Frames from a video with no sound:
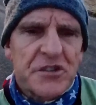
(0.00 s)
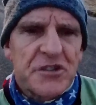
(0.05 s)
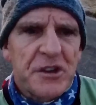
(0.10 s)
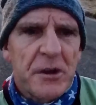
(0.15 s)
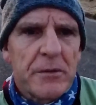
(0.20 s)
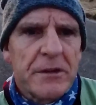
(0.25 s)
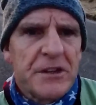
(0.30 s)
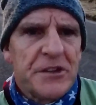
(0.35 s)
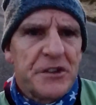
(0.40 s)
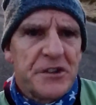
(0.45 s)

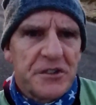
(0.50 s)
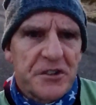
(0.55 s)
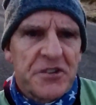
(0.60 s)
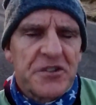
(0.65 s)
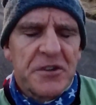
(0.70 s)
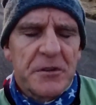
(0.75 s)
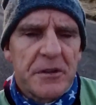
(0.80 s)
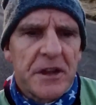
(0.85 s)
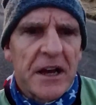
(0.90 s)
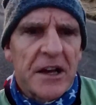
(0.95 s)
so easy to
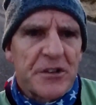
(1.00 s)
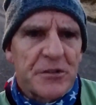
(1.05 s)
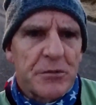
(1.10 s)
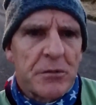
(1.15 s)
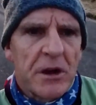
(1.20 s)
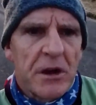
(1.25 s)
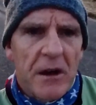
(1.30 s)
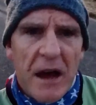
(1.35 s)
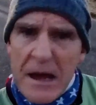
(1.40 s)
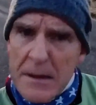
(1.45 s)
do that as
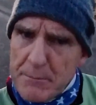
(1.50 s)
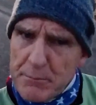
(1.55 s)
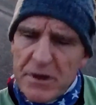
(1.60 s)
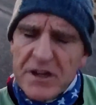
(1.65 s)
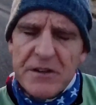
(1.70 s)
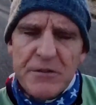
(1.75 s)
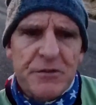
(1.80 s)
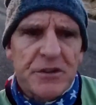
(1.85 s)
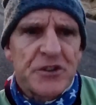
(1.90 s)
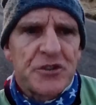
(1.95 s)
well, and
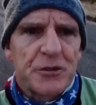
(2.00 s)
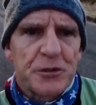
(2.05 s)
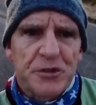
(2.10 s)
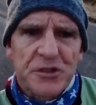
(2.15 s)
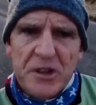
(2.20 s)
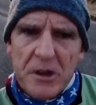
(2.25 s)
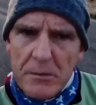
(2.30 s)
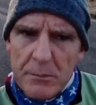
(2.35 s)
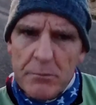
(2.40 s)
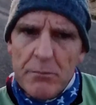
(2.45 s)
beneficial.
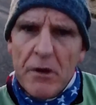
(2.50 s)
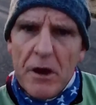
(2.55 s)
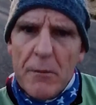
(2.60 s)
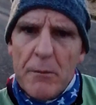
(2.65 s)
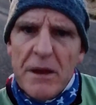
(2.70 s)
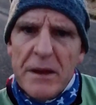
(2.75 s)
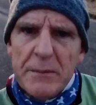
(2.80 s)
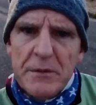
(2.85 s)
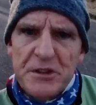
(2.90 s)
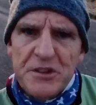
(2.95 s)
So I'll
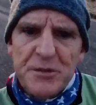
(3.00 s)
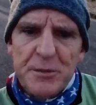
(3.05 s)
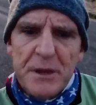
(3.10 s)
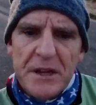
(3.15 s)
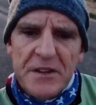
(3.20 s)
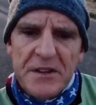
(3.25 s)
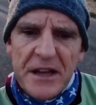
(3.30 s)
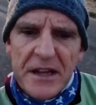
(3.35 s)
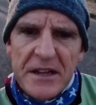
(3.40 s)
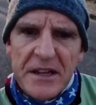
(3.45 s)
maybe
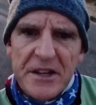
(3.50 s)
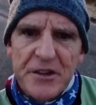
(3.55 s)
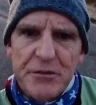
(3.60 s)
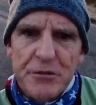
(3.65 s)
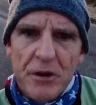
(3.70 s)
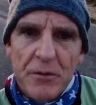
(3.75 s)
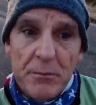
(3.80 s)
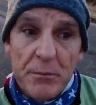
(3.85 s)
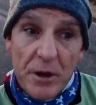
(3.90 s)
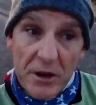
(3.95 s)
explain that later
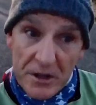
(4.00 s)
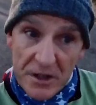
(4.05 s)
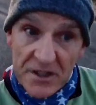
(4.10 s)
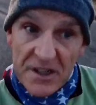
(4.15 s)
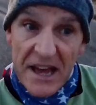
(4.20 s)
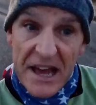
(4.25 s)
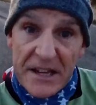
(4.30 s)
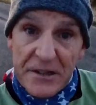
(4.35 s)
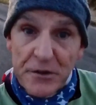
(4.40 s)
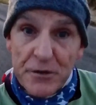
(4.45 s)
on, but I'm going to
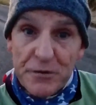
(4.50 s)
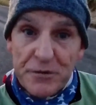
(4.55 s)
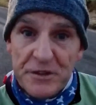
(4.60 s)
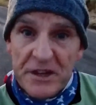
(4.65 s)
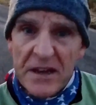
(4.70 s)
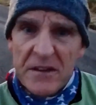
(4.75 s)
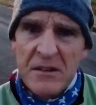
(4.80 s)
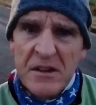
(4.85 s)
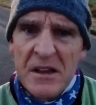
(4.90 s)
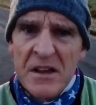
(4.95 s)
head off
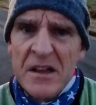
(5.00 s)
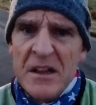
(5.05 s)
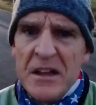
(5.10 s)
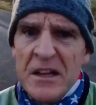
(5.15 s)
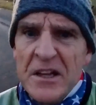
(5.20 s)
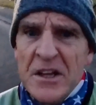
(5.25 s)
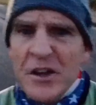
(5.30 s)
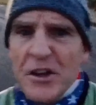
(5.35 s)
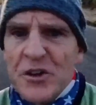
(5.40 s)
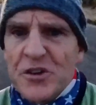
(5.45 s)
now.
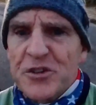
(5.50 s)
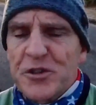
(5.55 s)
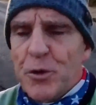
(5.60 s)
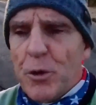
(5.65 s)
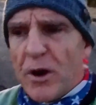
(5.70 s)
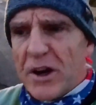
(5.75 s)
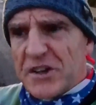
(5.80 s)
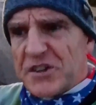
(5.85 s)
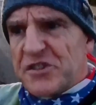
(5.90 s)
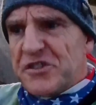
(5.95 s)
It's
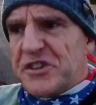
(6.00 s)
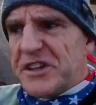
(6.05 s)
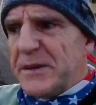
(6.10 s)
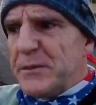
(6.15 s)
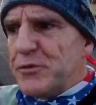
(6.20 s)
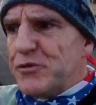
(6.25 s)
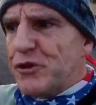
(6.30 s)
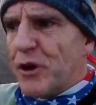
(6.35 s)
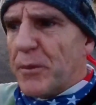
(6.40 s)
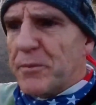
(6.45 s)
quite a
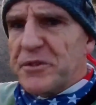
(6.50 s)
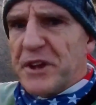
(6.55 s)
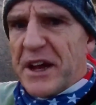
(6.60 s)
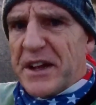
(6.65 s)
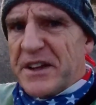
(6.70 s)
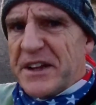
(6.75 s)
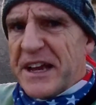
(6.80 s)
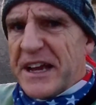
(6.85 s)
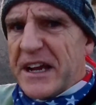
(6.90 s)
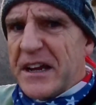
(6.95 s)
steep drop down
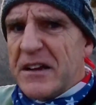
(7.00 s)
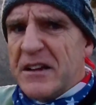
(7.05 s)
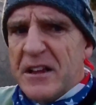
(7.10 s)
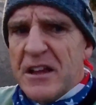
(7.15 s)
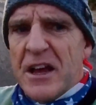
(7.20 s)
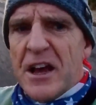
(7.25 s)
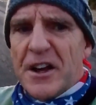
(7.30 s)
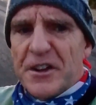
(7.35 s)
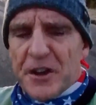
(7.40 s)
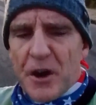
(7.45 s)
here,
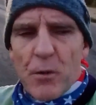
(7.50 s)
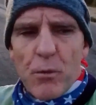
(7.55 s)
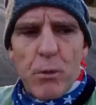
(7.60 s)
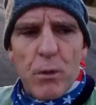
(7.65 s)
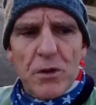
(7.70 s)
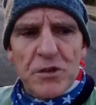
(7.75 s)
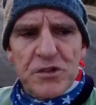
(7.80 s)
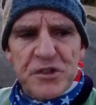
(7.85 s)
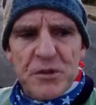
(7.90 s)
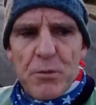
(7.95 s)
and I
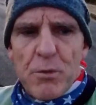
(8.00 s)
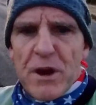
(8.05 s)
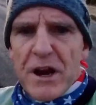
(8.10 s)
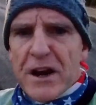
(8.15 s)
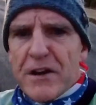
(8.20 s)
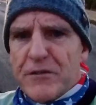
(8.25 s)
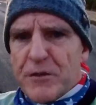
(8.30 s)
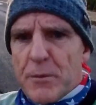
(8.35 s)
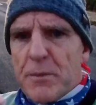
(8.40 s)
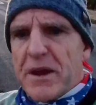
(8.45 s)
was aware
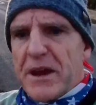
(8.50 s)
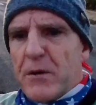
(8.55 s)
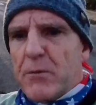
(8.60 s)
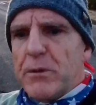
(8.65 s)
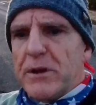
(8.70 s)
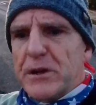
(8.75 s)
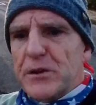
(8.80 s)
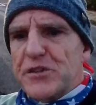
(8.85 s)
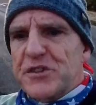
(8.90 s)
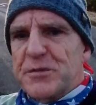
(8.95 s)
of a bit of
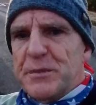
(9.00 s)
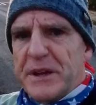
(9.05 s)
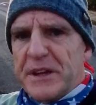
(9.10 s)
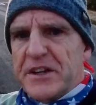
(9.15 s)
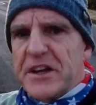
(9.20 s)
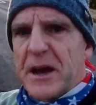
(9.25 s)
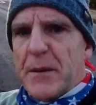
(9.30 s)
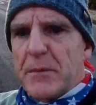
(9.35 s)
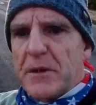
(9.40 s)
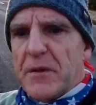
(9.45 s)
wheel spin
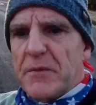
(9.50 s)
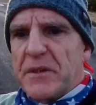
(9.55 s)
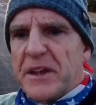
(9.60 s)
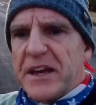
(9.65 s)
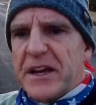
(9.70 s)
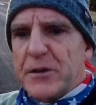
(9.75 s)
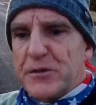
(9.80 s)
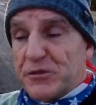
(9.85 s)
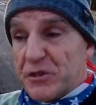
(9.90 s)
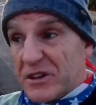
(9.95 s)
coming up the
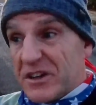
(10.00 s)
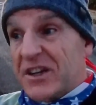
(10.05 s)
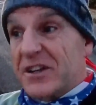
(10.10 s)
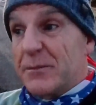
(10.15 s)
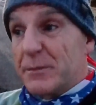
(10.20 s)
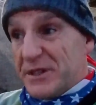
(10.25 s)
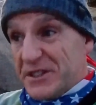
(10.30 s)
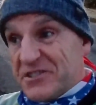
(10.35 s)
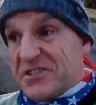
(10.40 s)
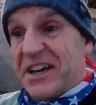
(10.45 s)
hill, so I'm going to
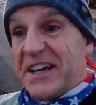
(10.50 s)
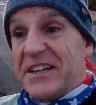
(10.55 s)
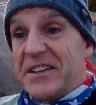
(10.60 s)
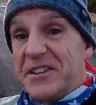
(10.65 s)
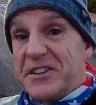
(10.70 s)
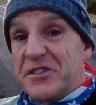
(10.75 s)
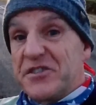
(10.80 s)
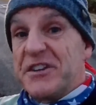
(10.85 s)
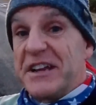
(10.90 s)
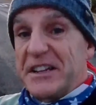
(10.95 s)
be taking
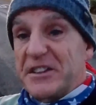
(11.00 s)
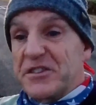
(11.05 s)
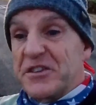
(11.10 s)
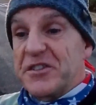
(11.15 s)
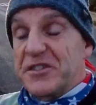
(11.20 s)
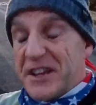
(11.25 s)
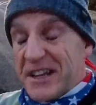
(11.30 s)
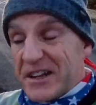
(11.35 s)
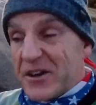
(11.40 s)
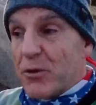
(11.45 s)
this next
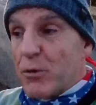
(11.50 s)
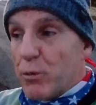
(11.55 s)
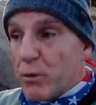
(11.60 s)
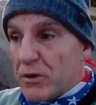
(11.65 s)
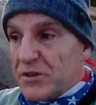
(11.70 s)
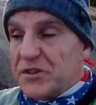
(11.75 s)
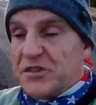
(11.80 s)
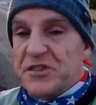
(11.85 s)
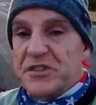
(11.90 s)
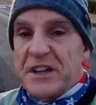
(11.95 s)
descent
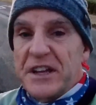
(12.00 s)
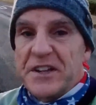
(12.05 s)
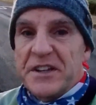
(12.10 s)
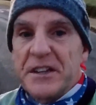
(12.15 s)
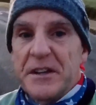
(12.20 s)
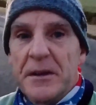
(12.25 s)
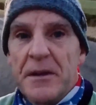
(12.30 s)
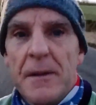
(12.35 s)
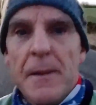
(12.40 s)
quite steady.